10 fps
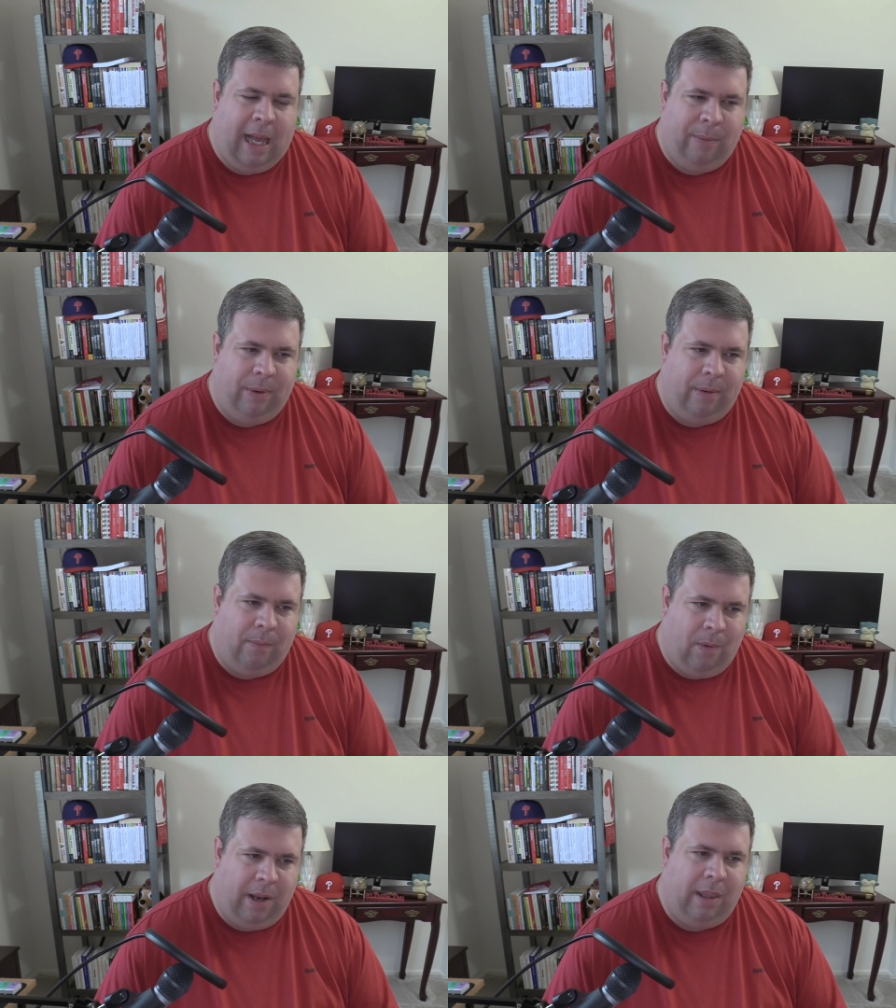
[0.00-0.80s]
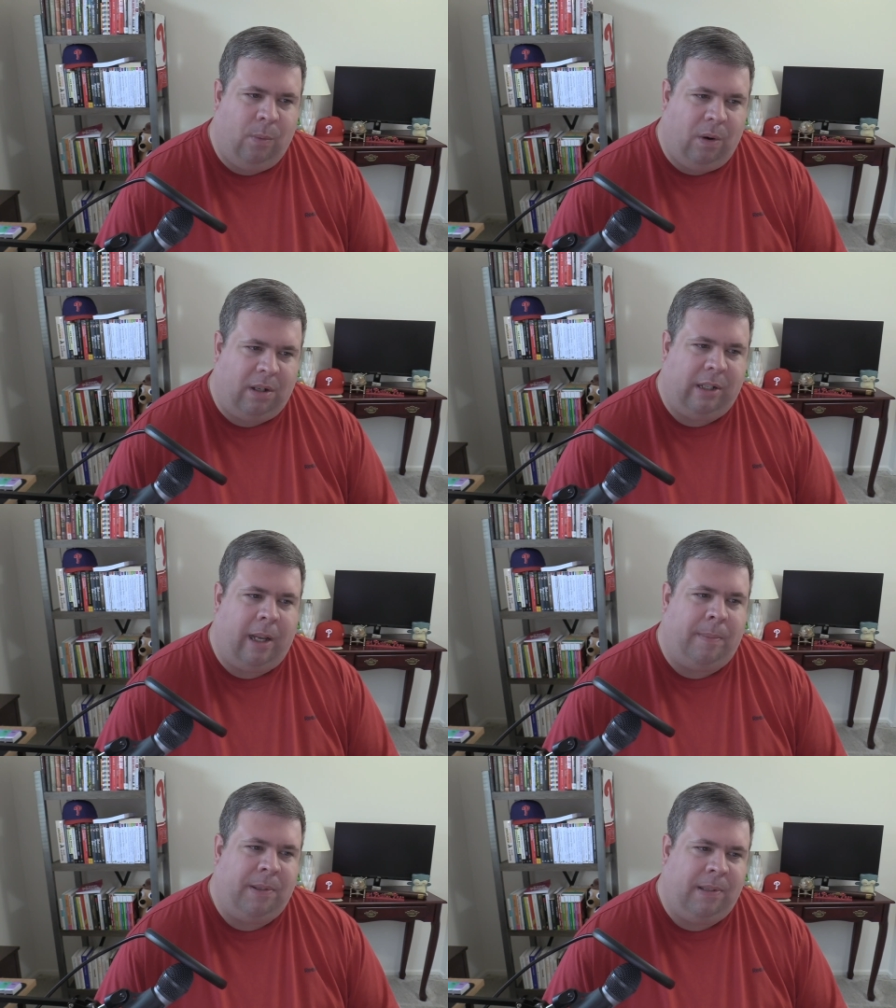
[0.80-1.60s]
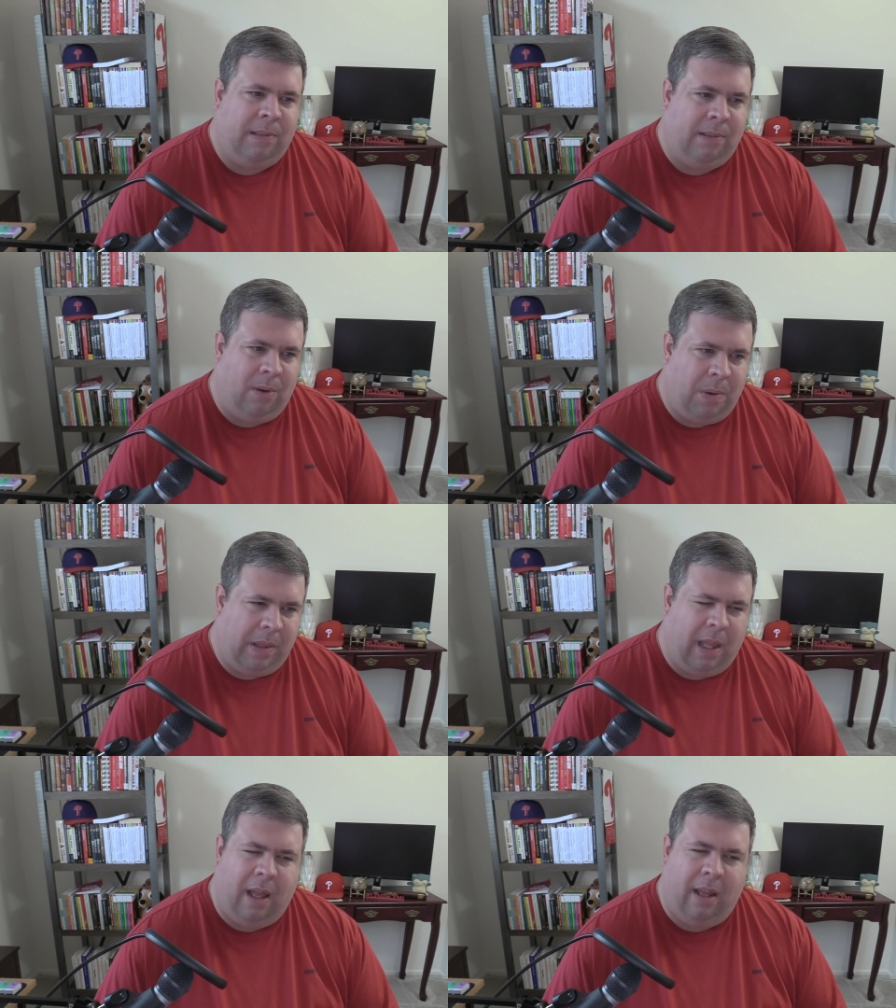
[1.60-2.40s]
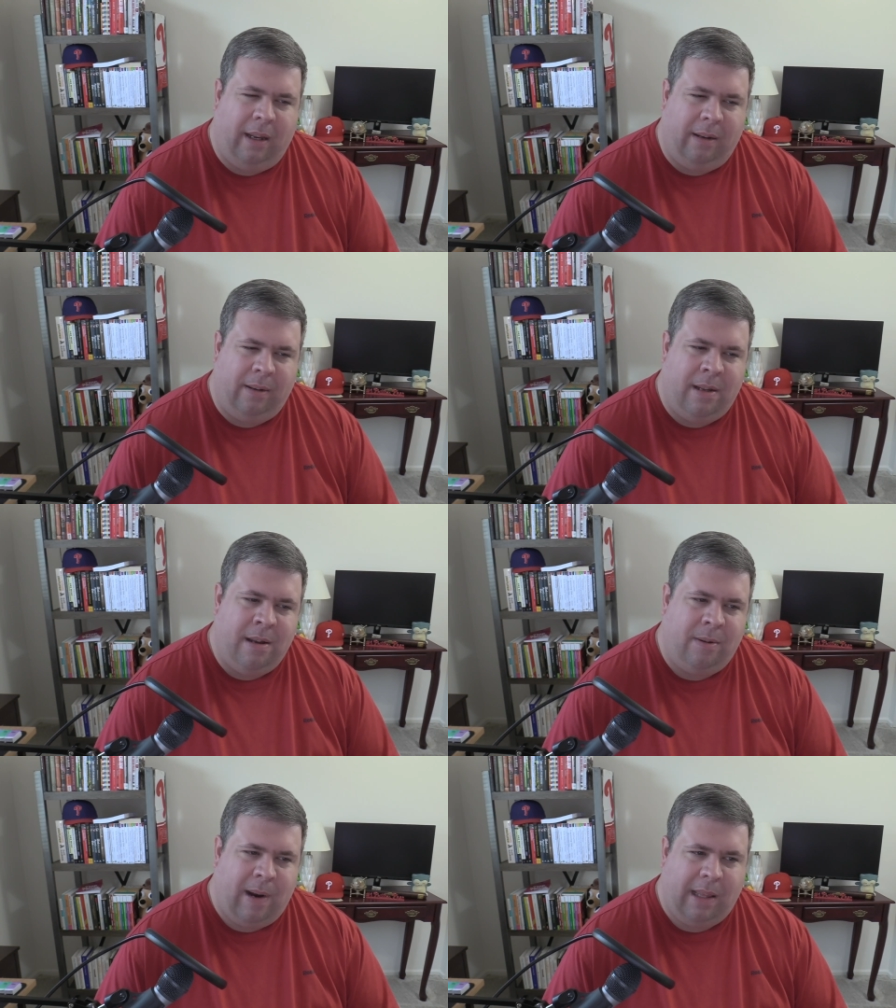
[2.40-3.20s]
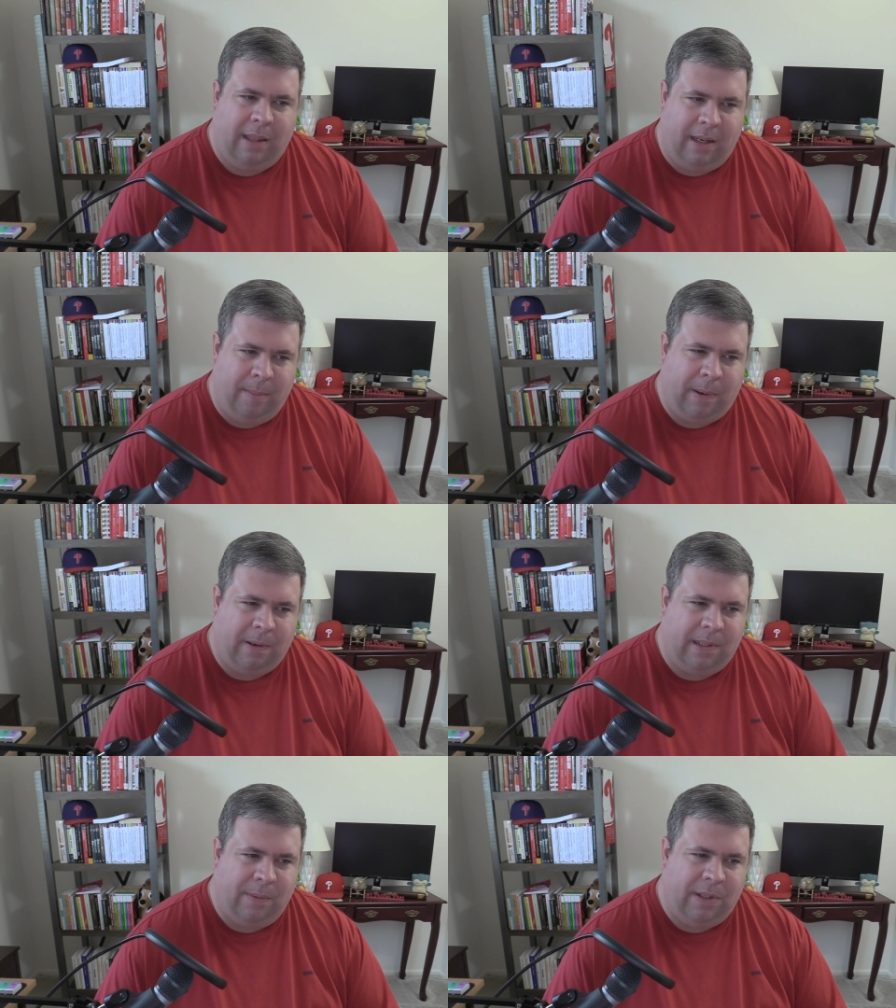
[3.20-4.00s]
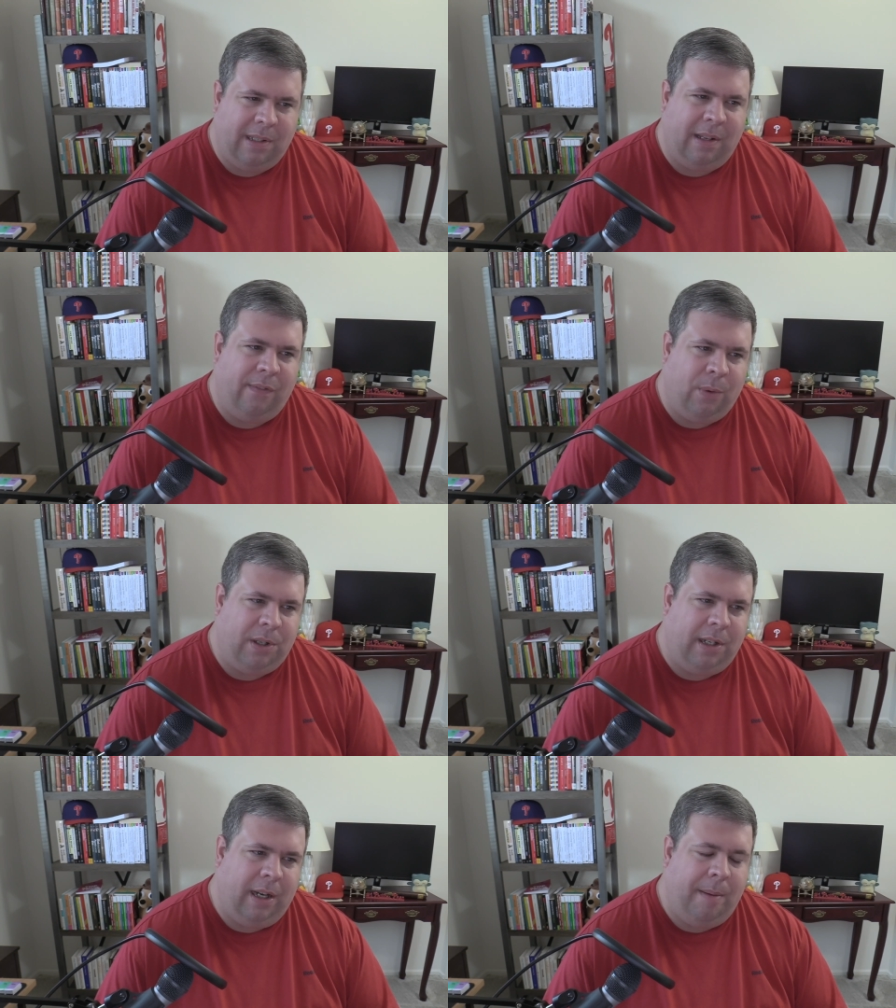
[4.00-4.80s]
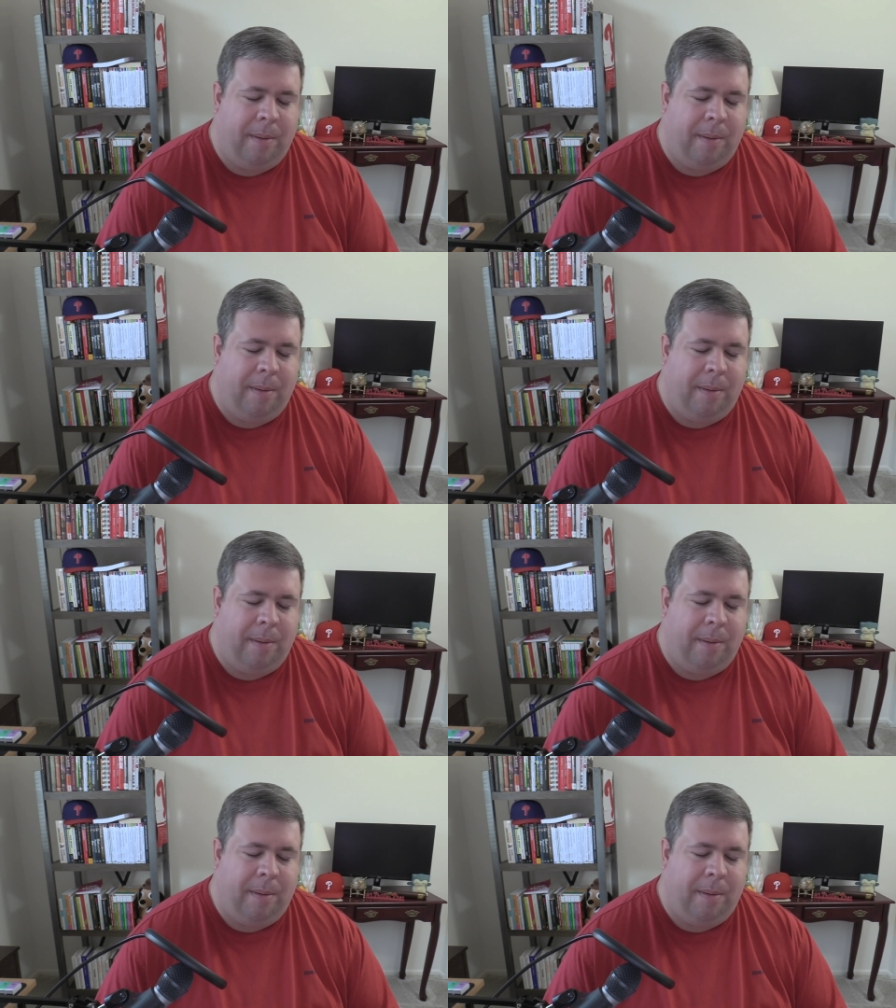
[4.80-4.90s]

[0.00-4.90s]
I would run the workshops online rather than in person, which is unfortunate.